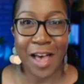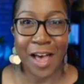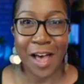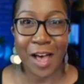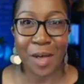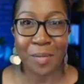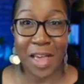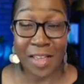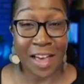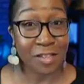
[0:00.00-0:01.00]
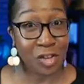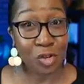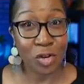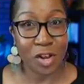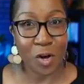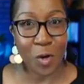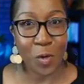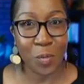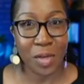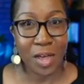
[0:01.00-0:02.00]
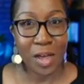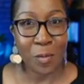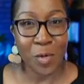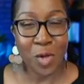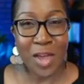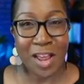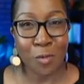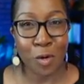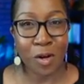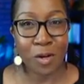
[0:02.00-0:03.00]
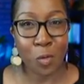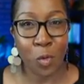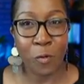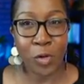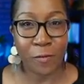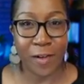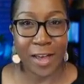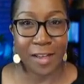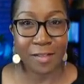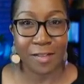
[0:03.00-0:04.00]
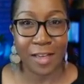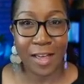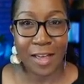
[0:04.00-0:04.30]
has children in your home, when you hear the word willful defiance,